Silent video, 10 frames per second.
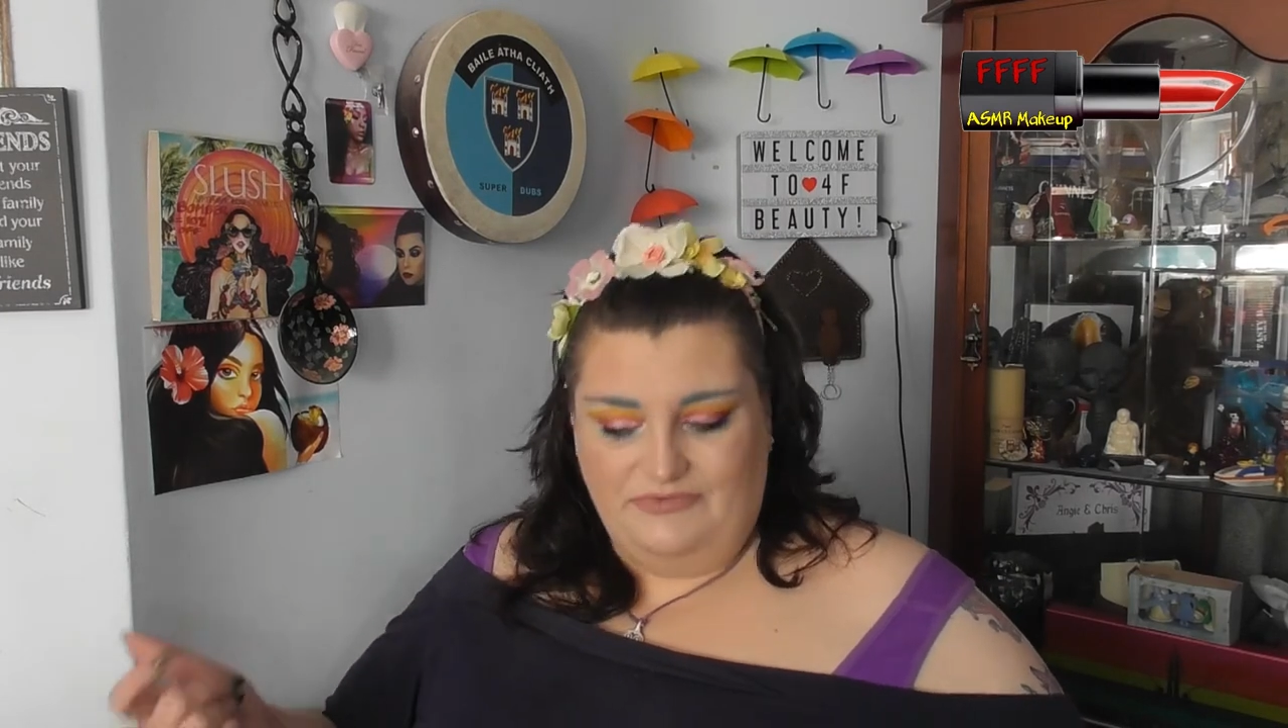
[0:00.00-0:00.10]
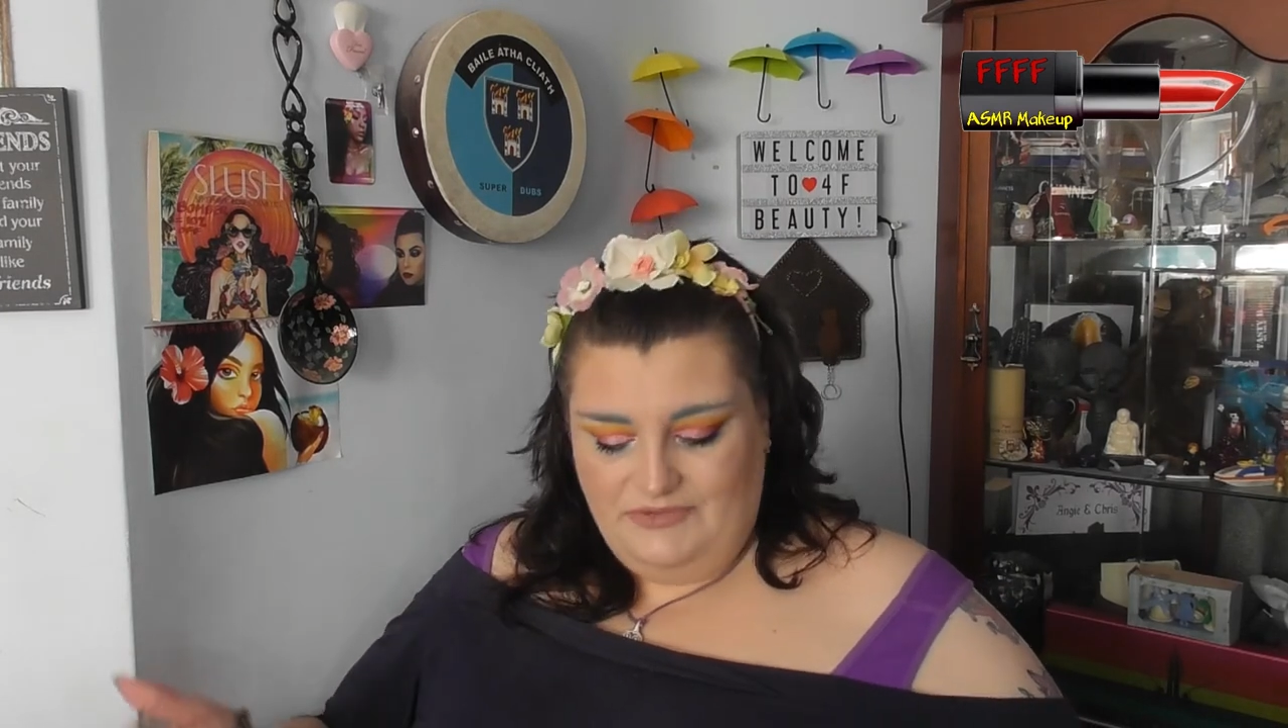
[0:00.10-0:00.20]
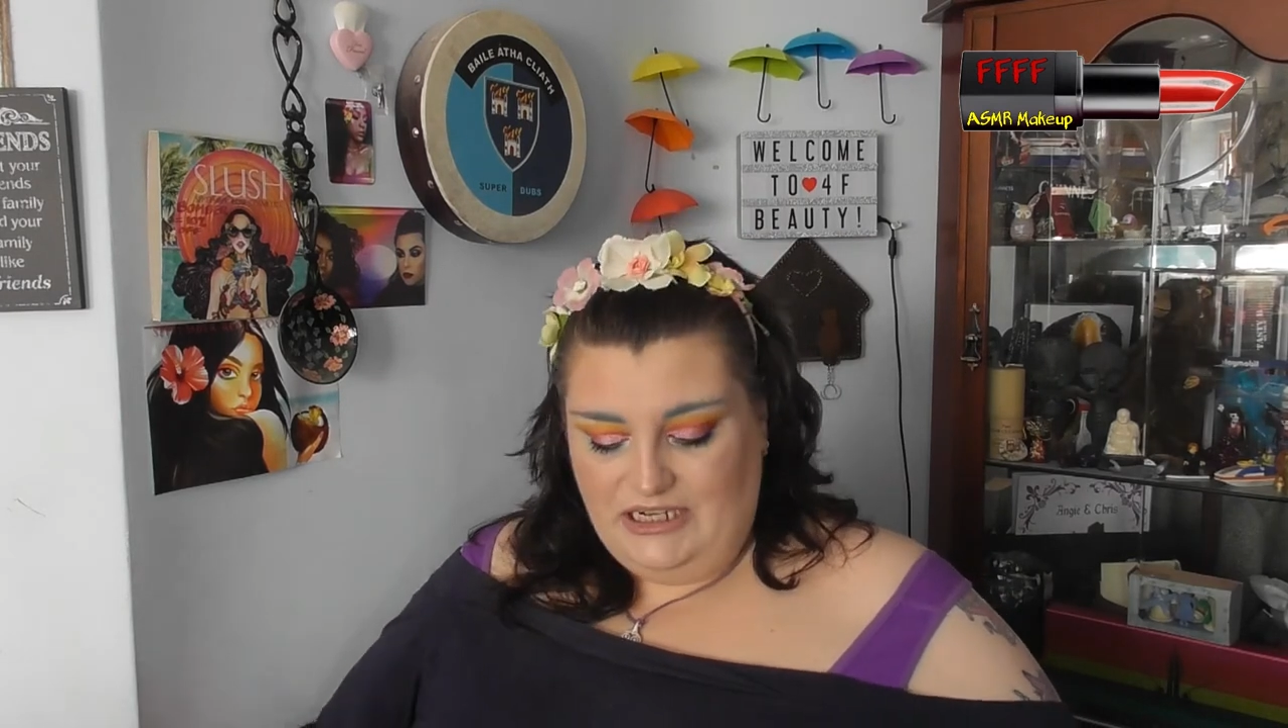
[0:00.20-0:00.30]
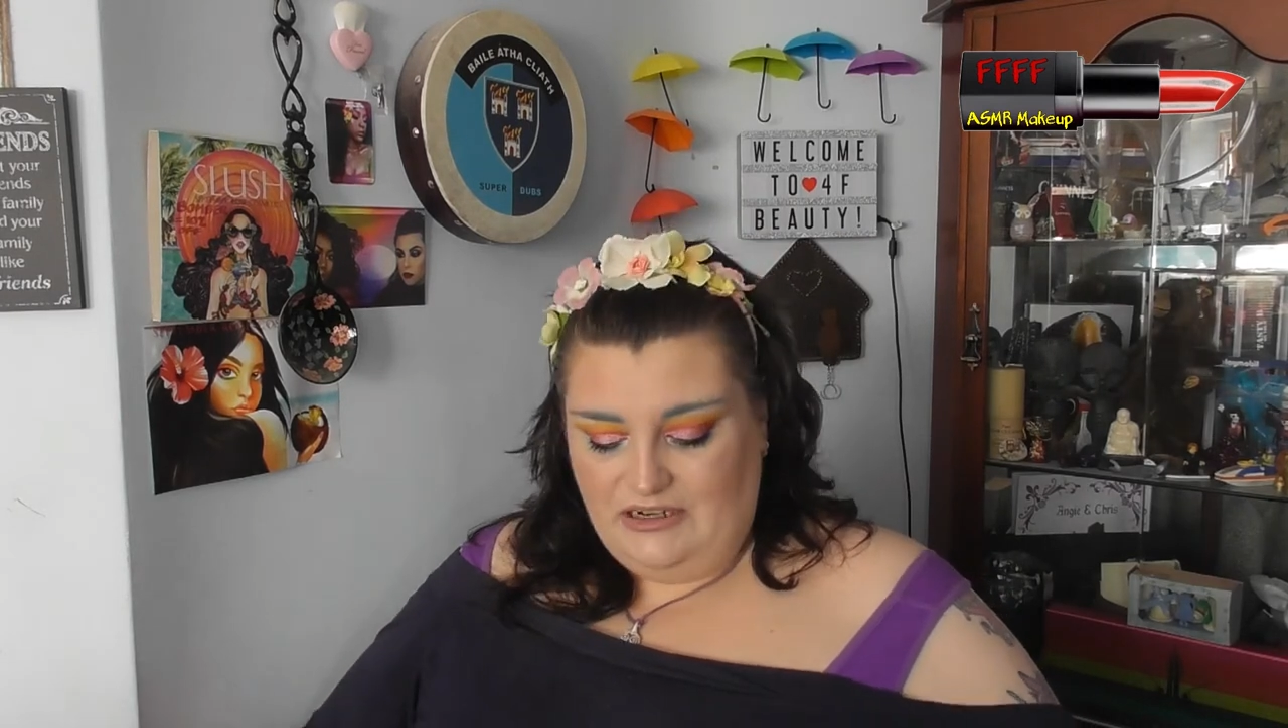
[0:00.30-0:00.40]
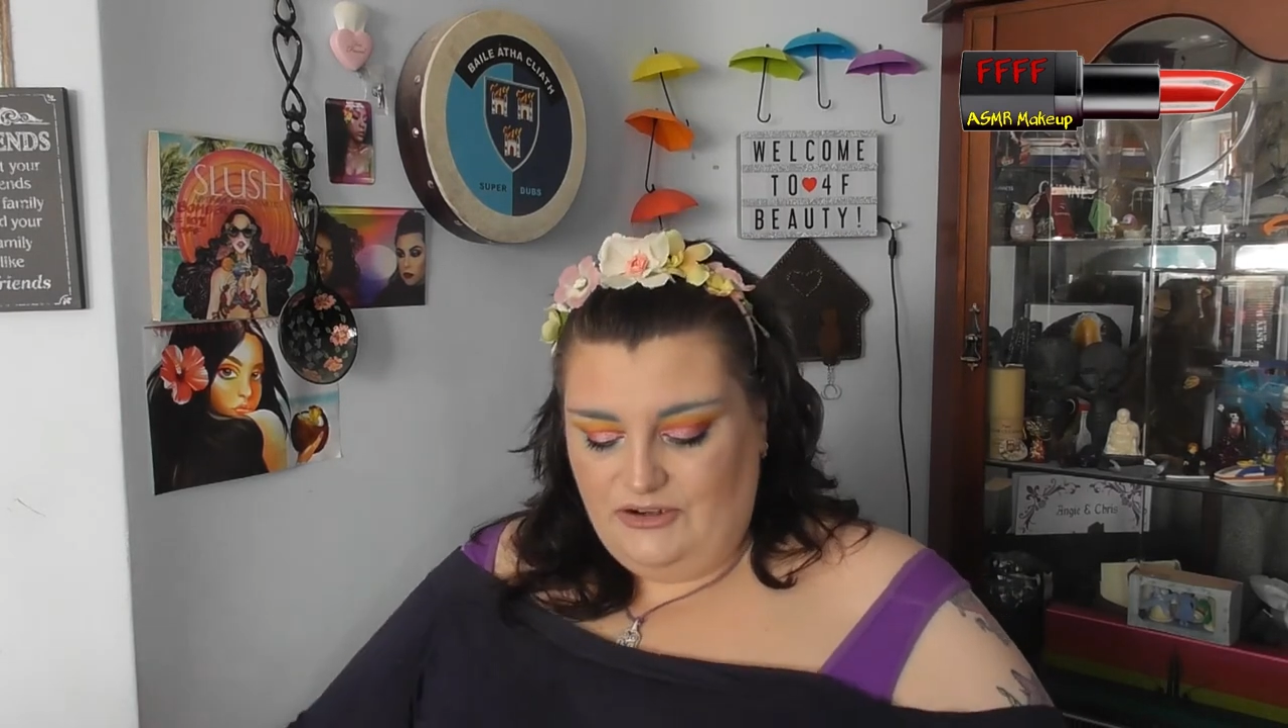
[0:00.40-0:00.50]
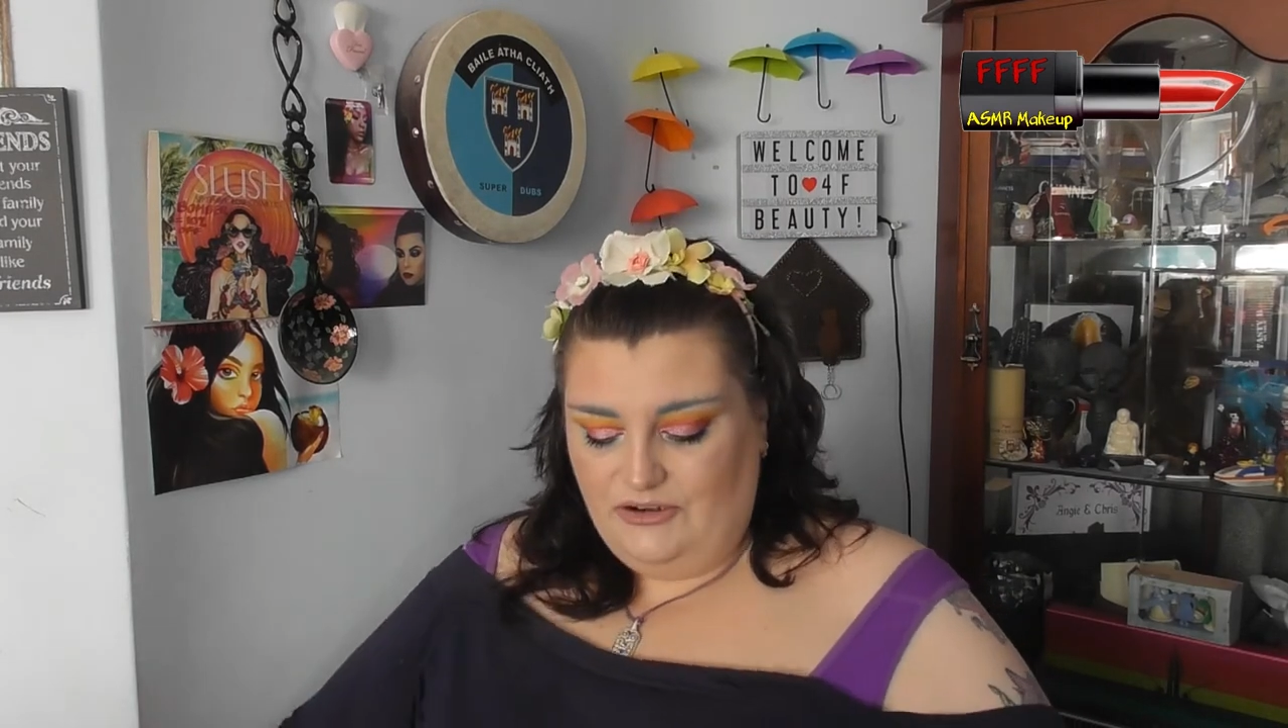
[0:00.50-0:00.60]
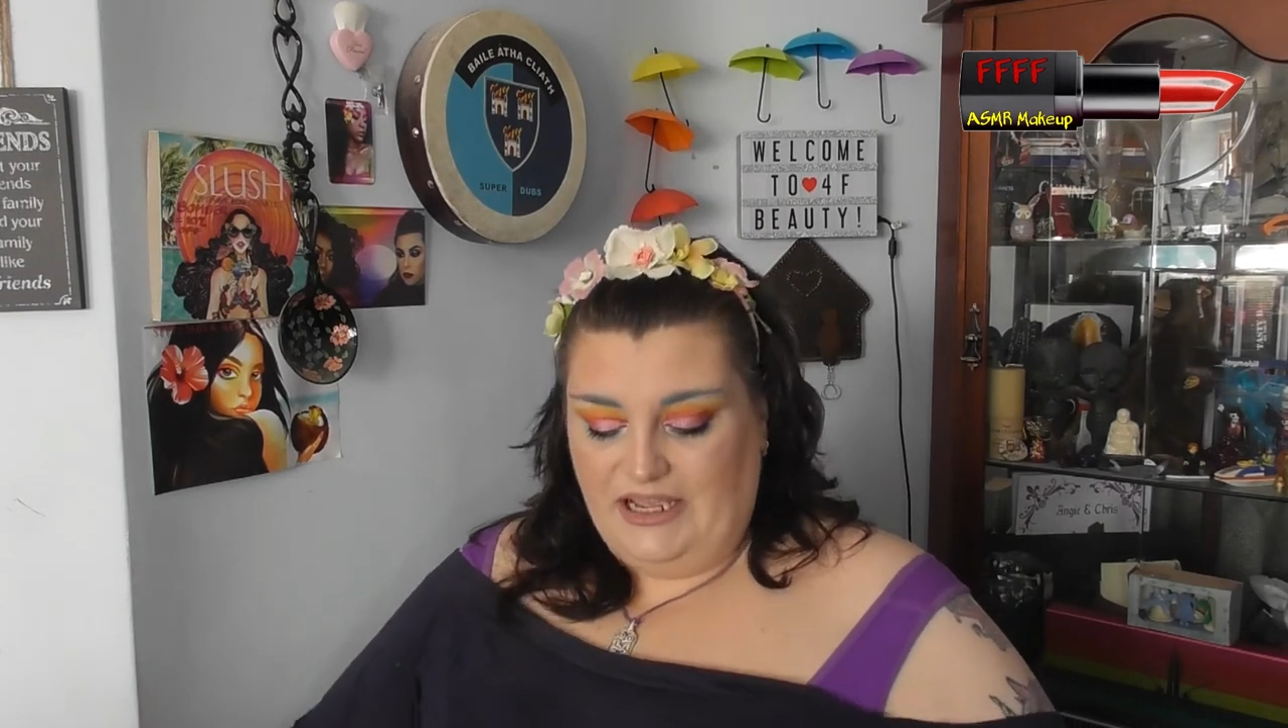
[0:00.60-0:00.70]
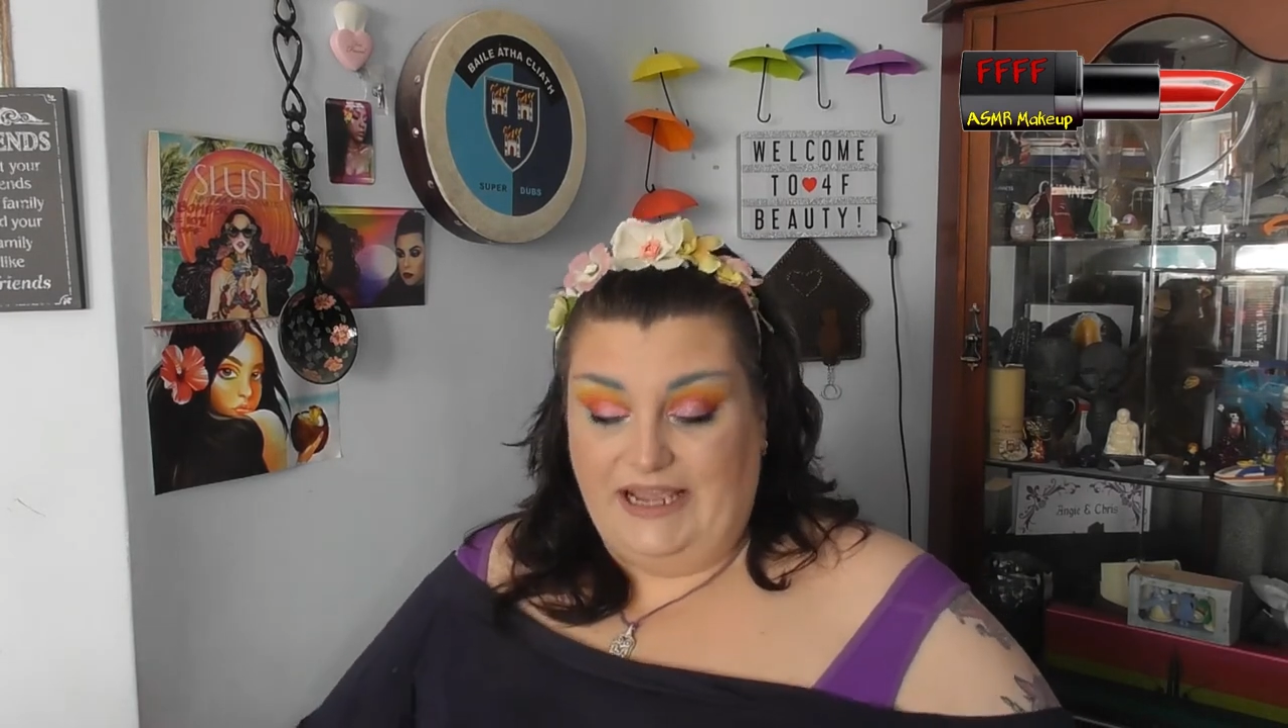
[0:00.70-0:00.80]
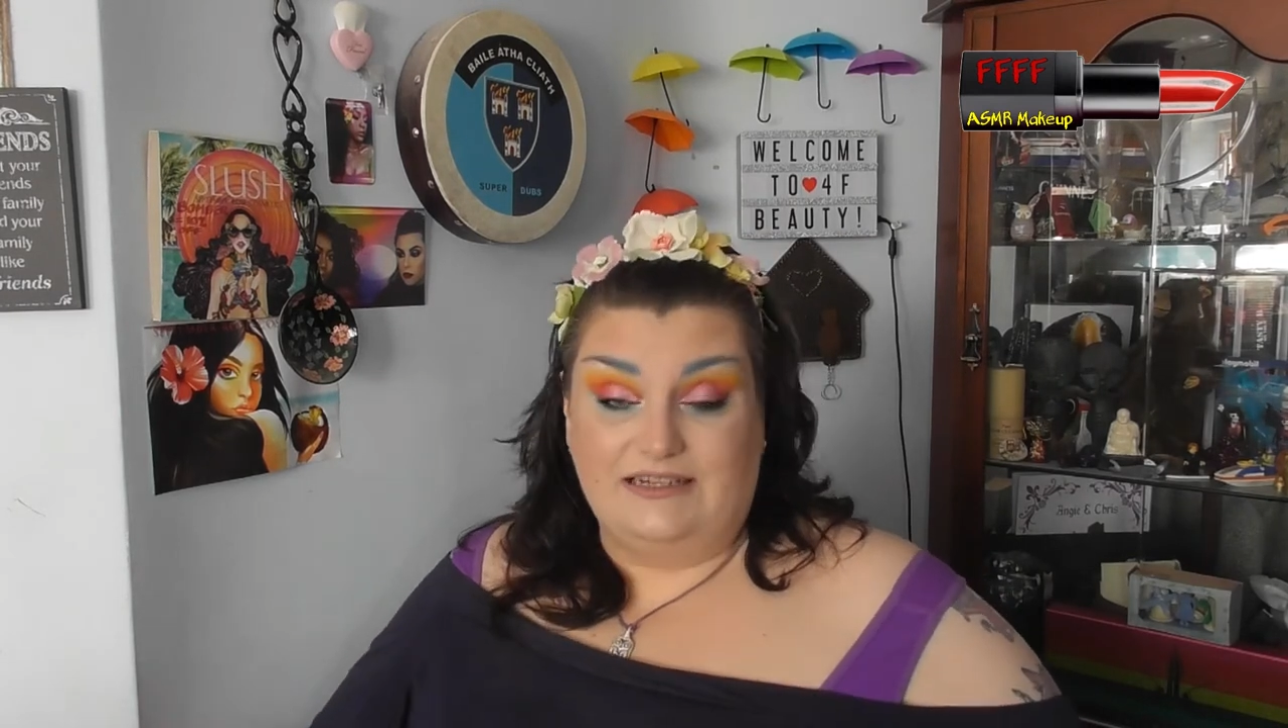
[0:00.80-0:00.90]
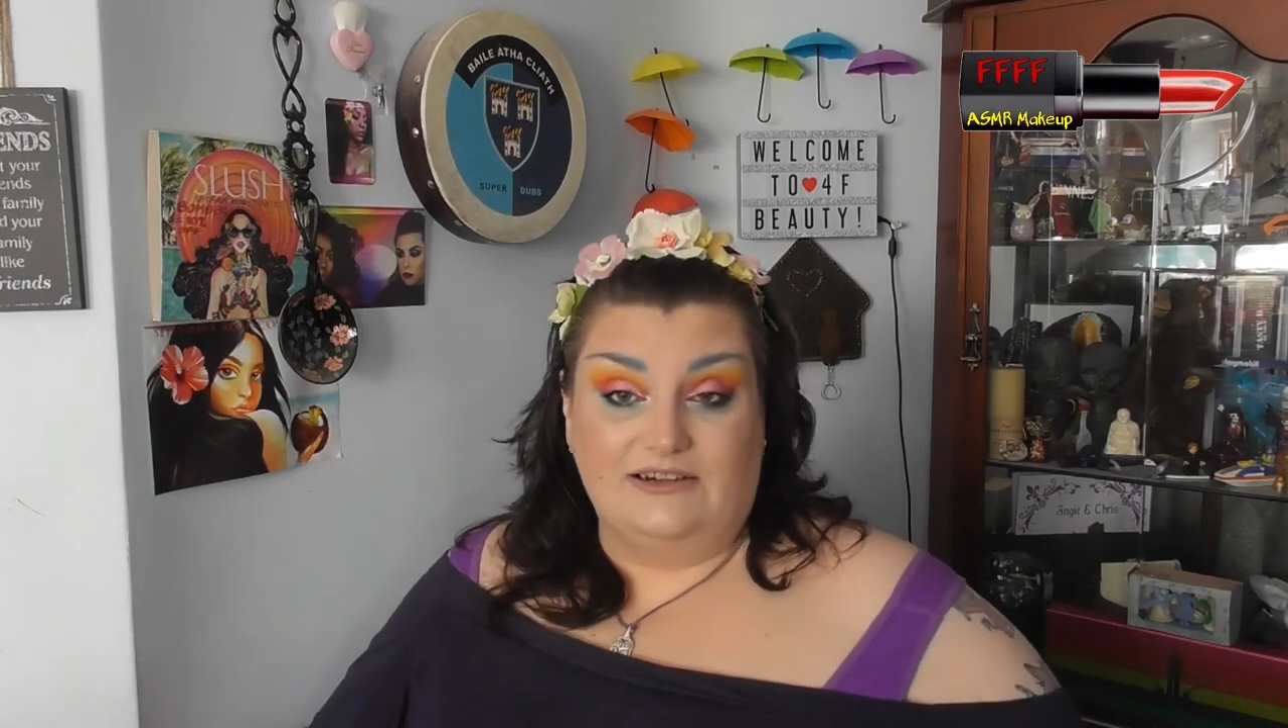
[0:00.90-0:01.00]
you know, gone ahead